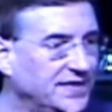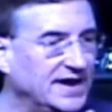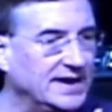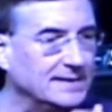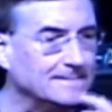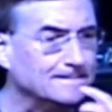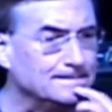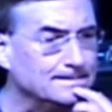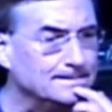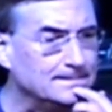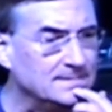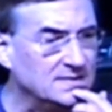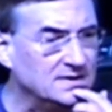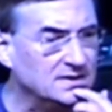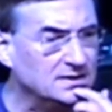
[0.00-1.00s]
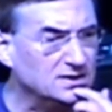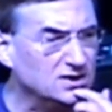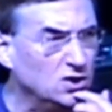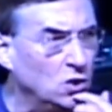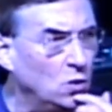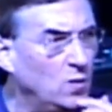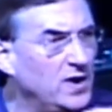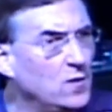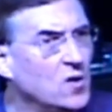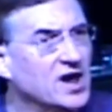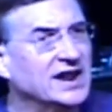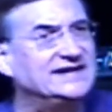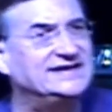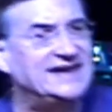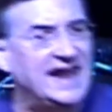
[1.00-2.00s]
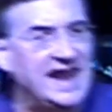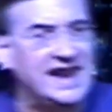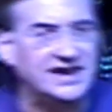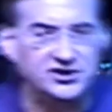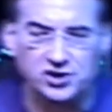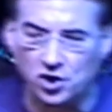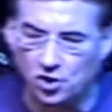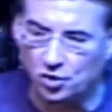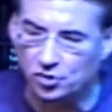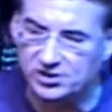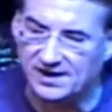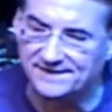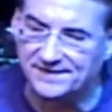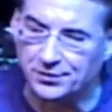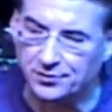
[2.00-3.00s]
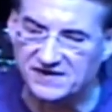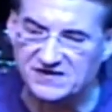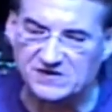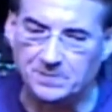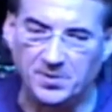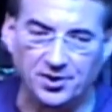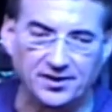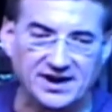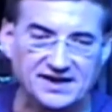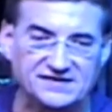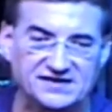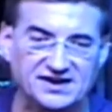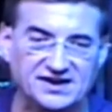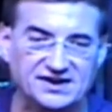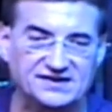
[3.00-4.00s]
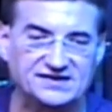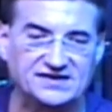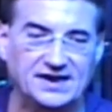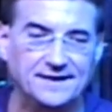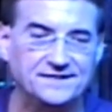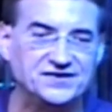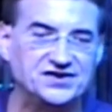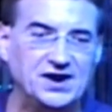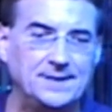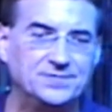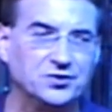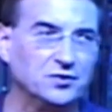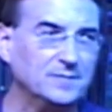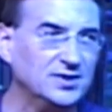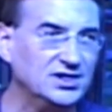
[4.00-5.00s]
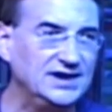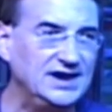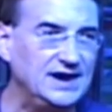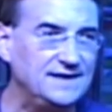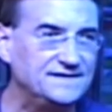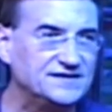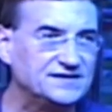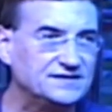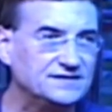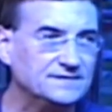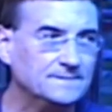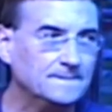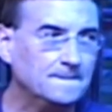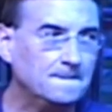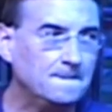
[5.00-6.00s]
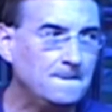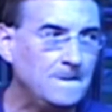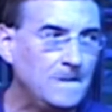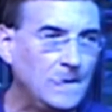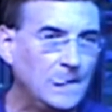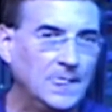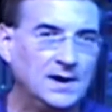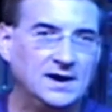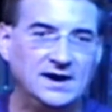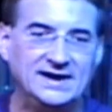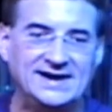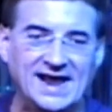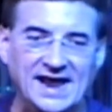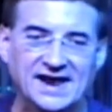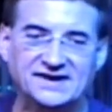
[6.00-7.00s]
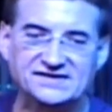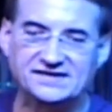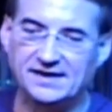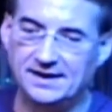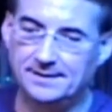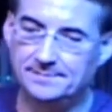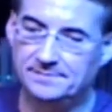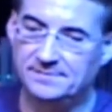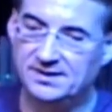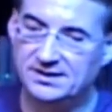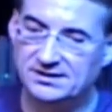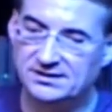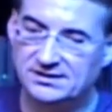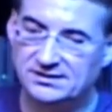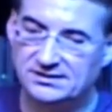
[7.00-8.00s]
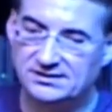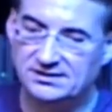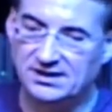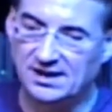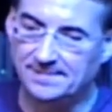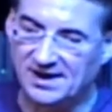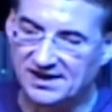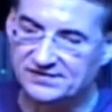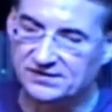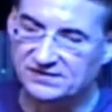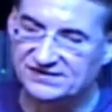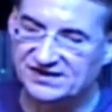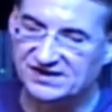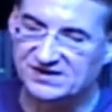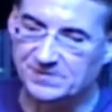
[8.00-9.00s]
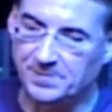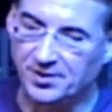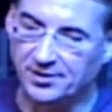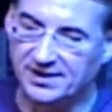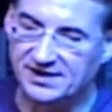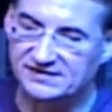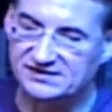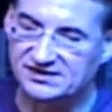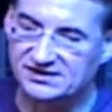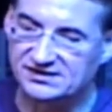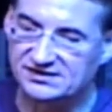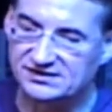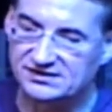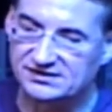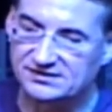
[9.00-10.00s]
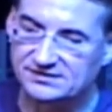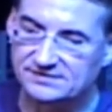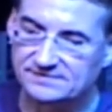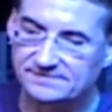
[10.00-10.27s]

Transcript: thing. We want to take note of their experiences that have shaped their beliefs and ask them about those experiences.